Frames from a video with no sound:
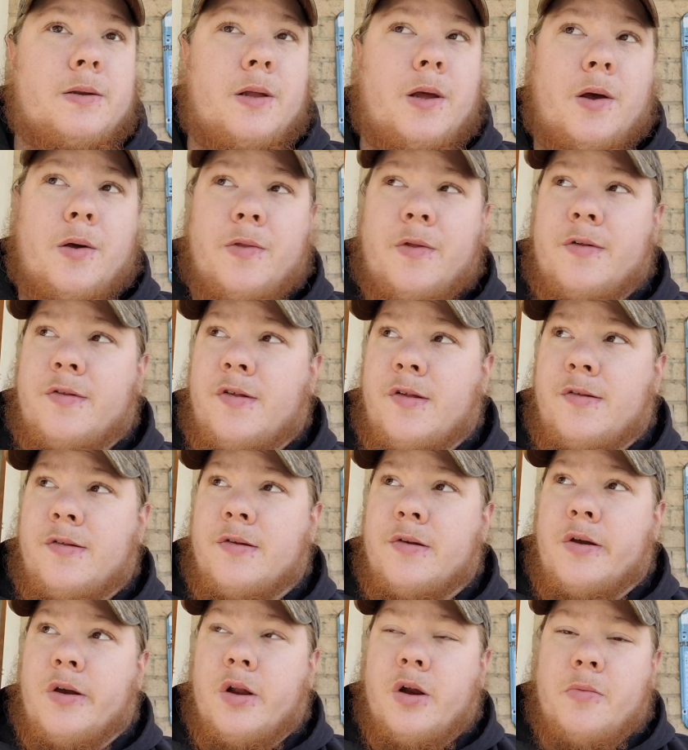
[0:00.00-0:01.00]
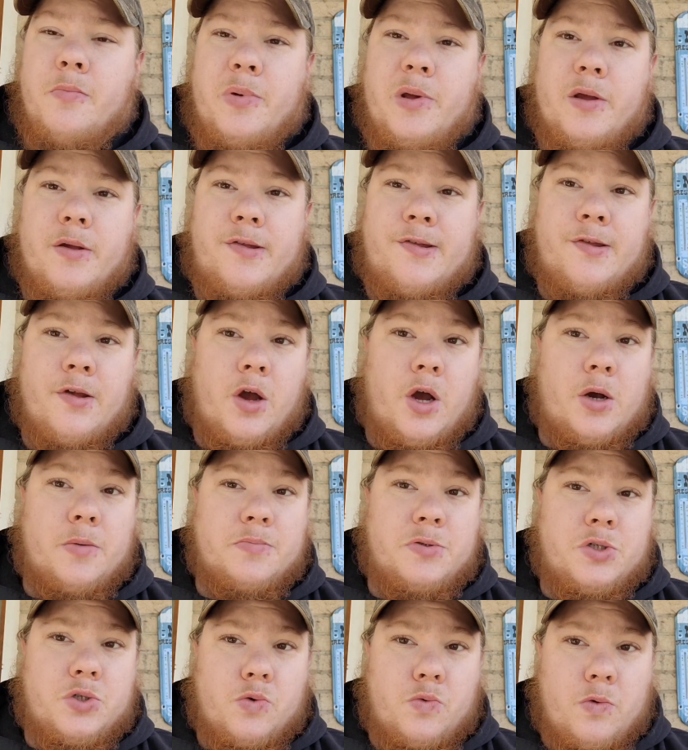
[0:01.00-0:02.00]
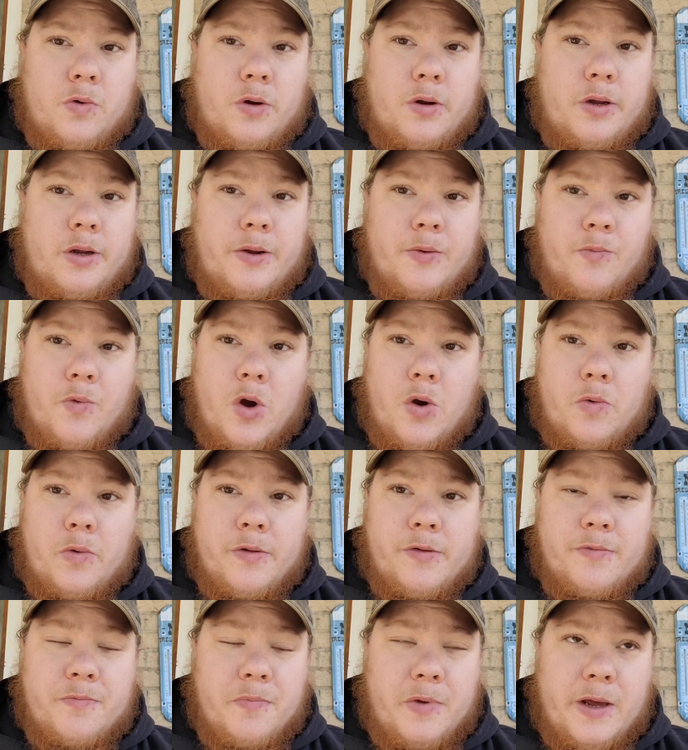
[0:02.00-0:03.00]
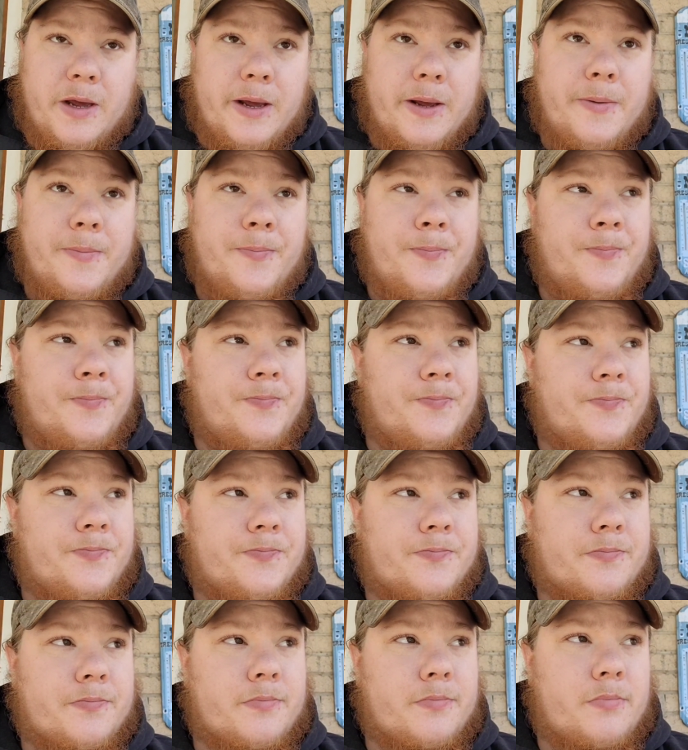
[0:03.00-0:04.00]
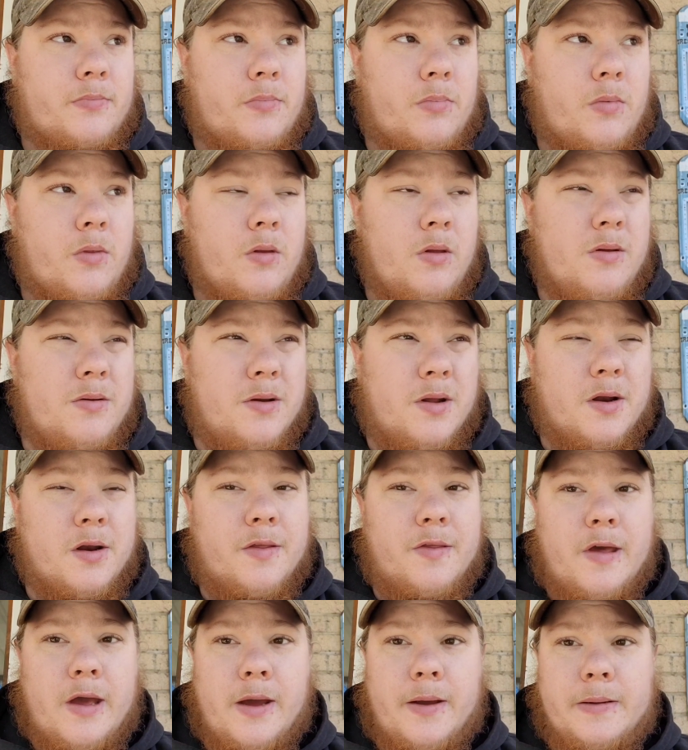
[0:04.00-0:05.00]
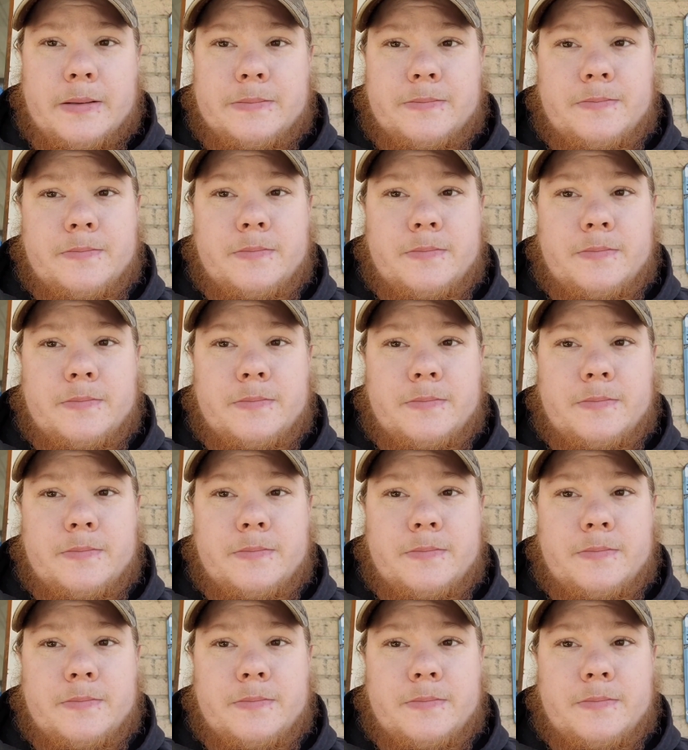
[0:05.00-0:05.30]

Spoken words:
Now, this isn't going to be a sob story, woe is me, none of that.